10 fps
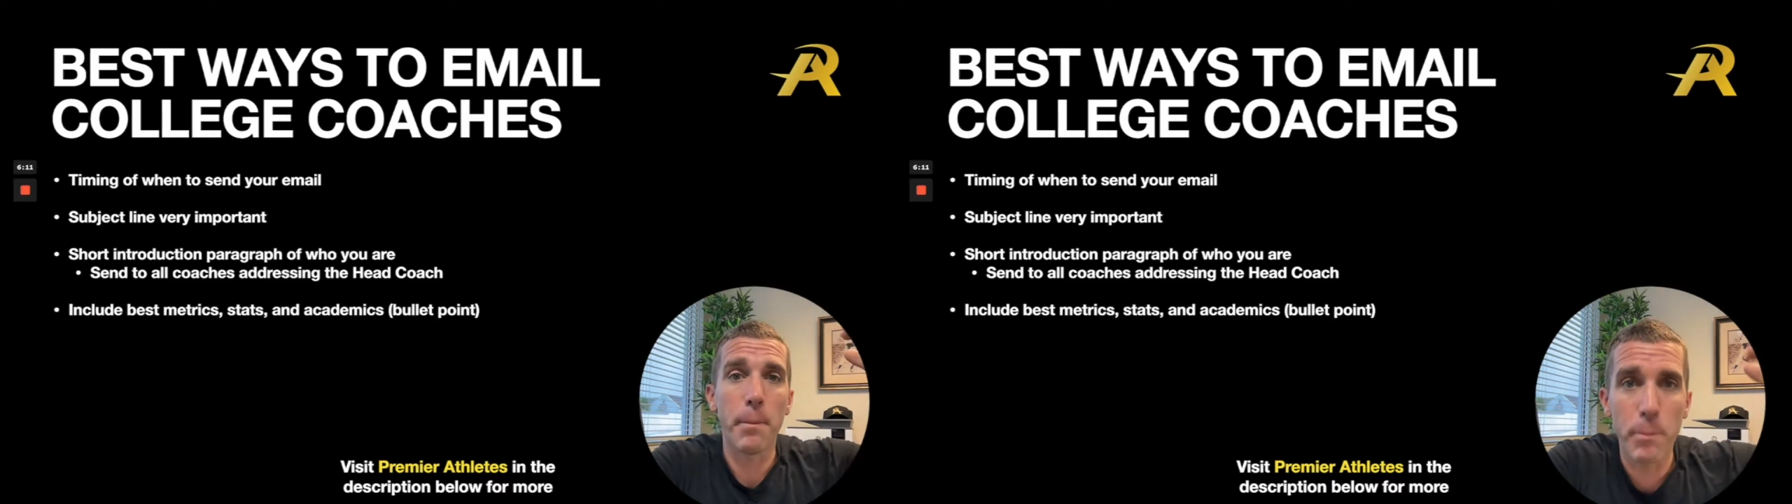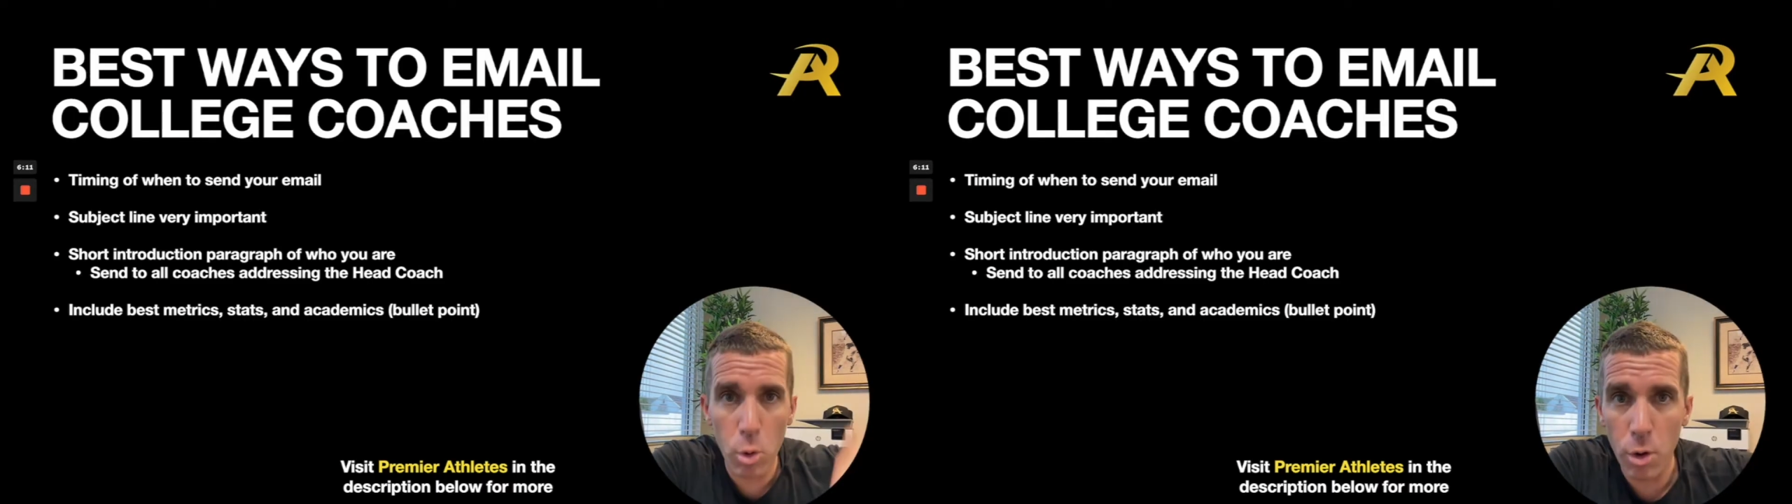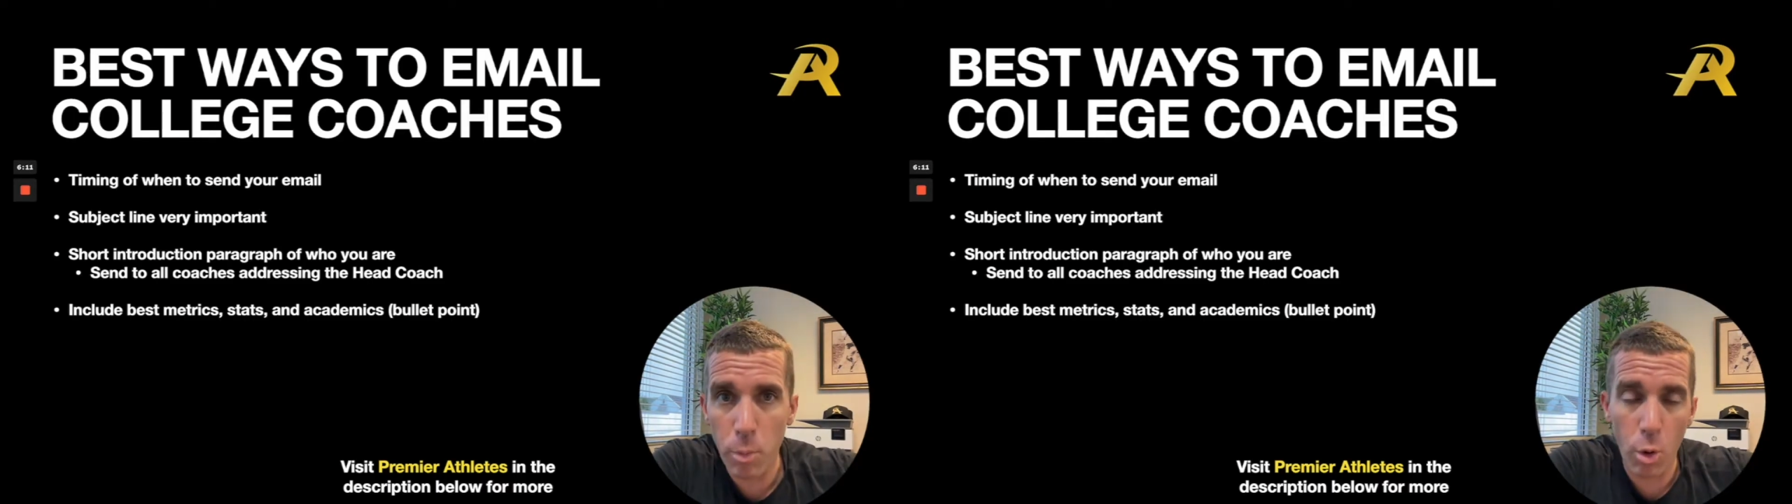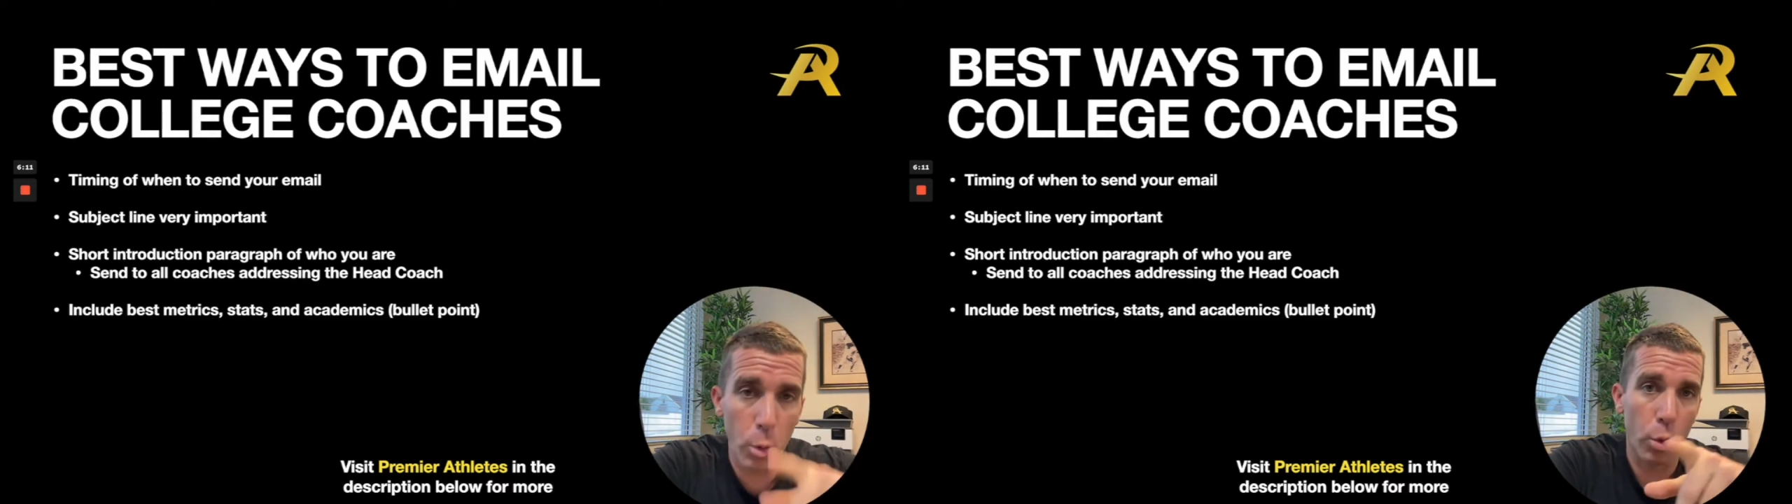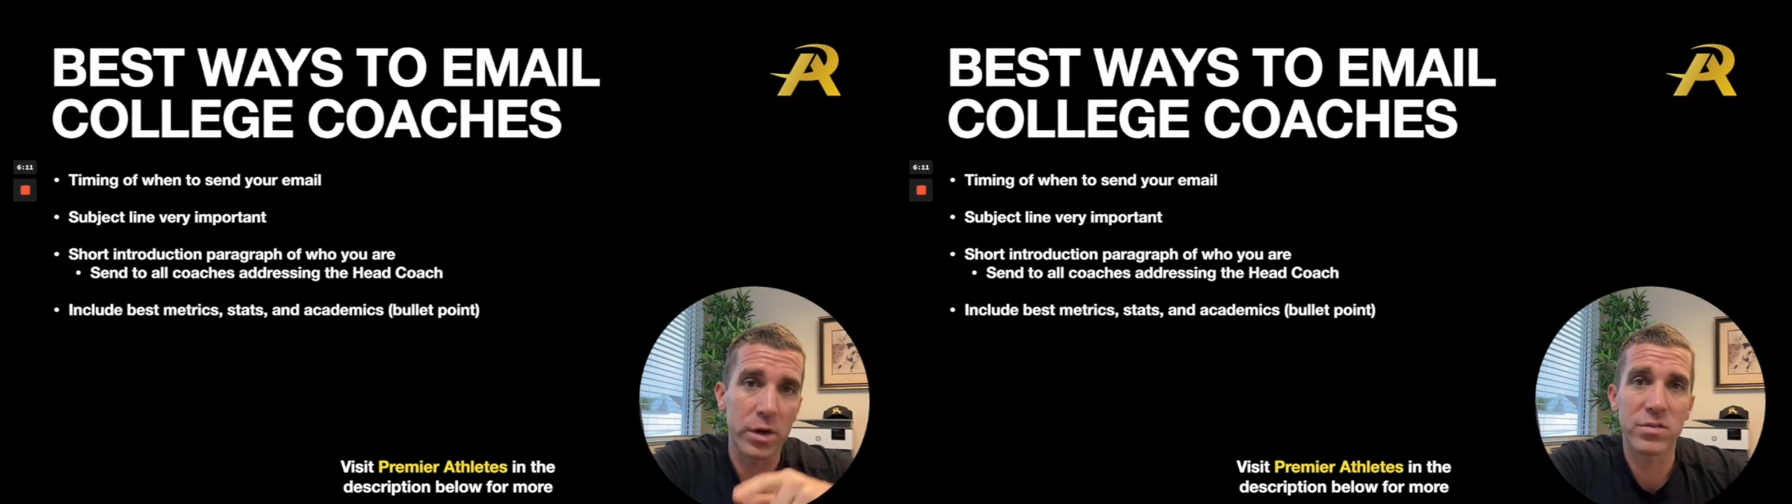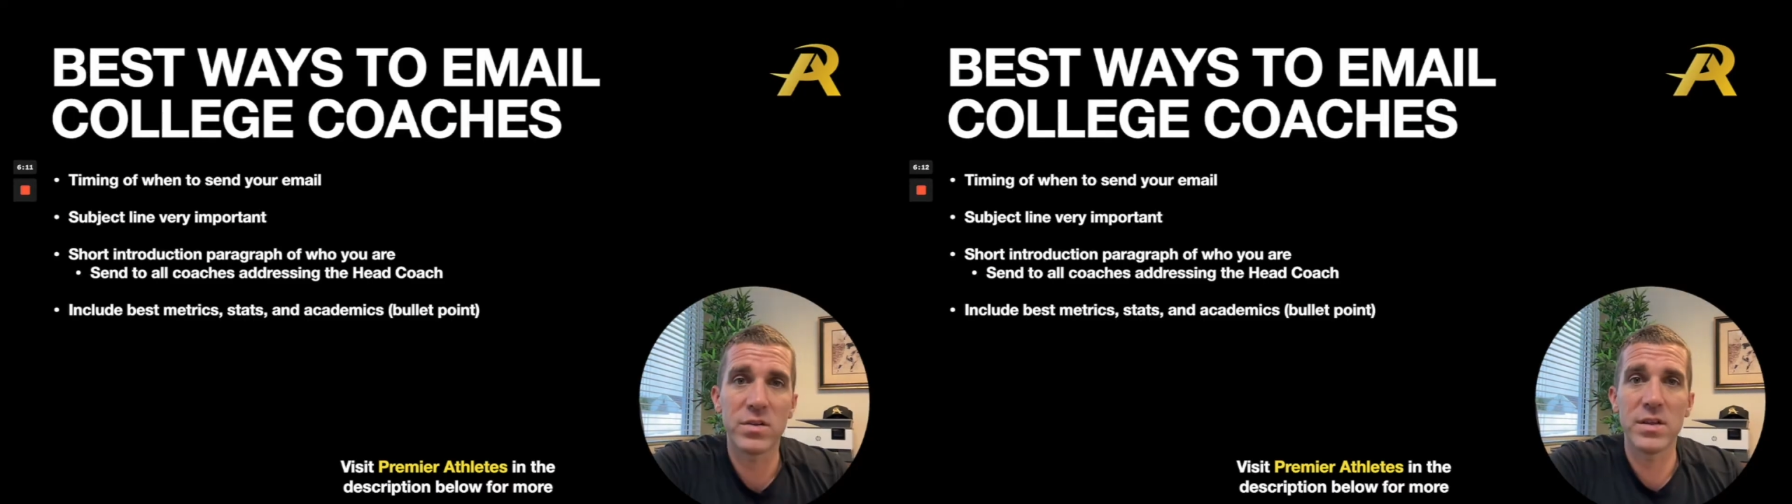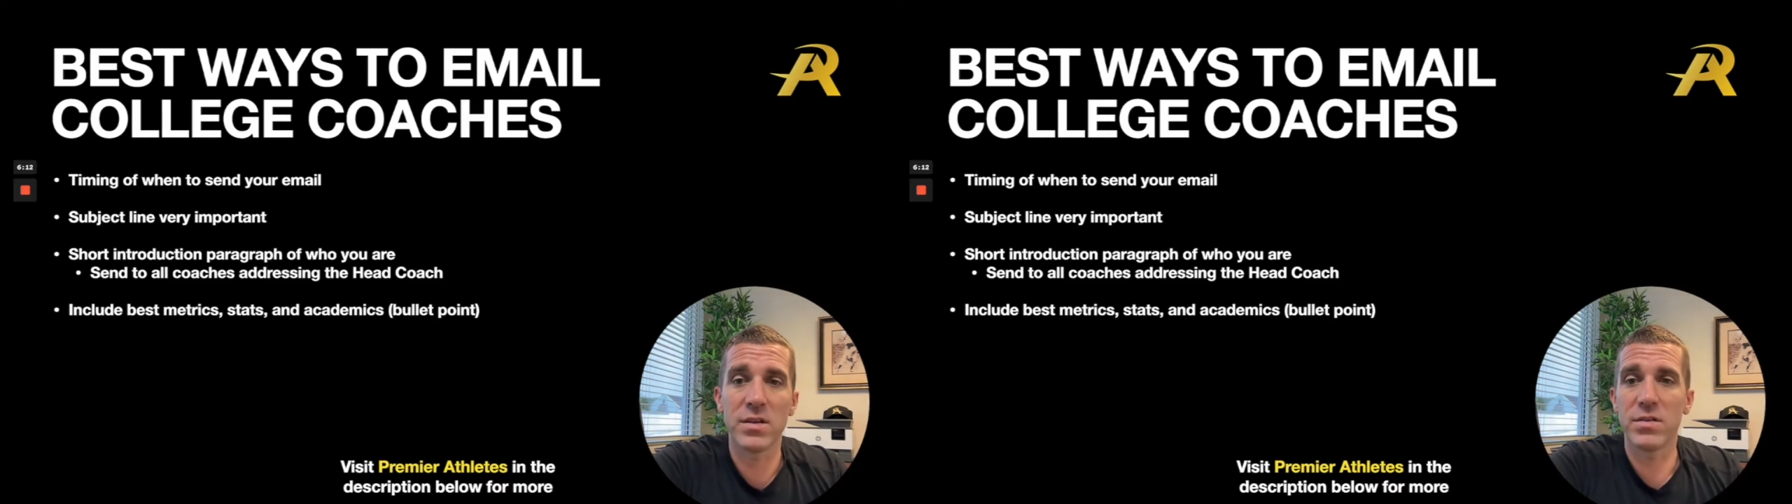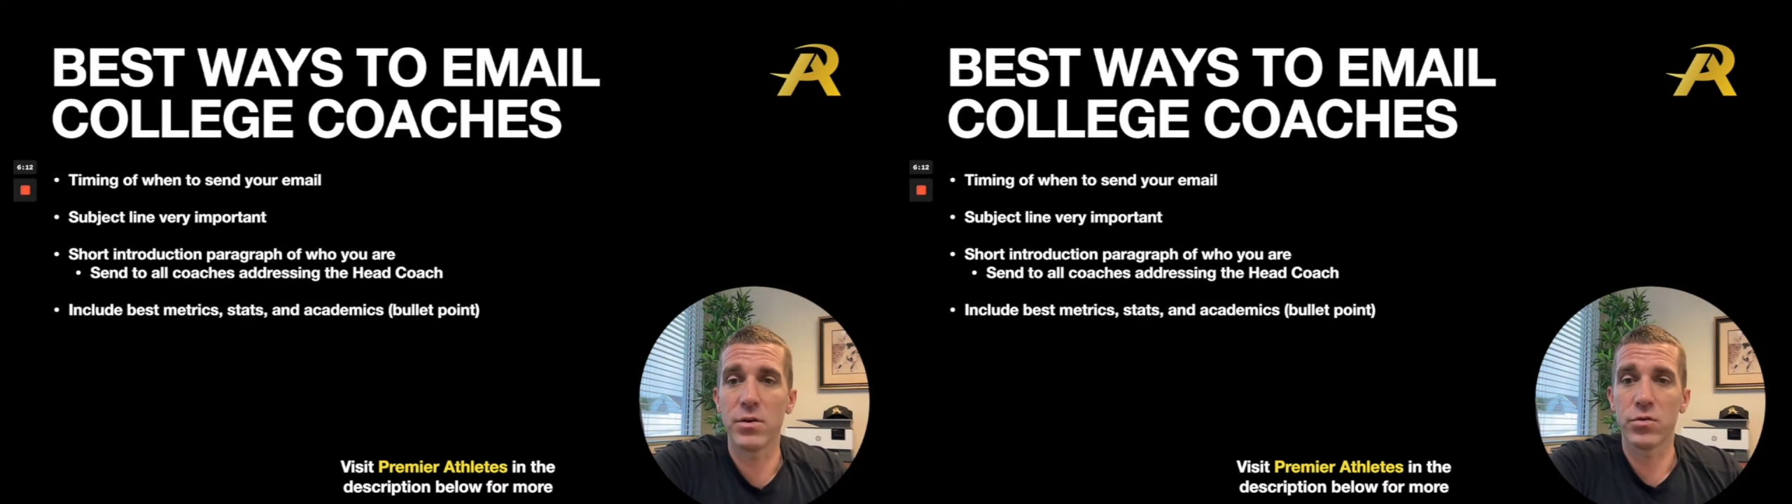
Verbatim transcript: bullet point. We're gonna see this here.